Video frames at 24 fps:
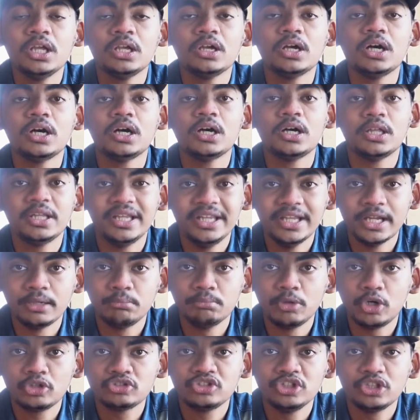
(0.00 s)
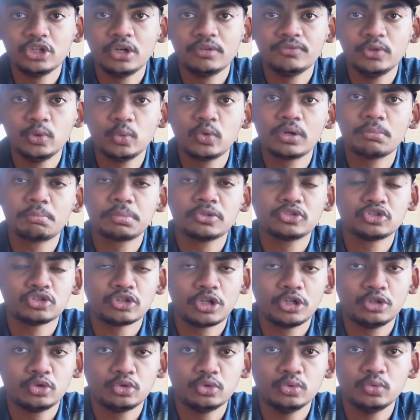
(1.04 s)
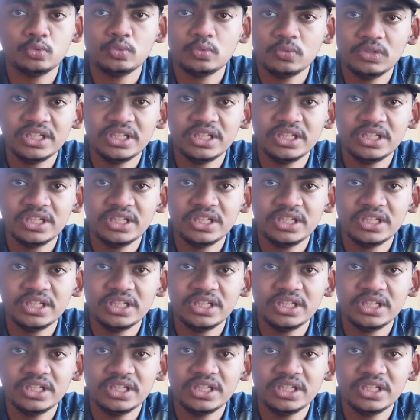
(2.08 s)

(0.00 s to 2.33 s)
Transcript: the unboxing of the OnePlus Nord 2.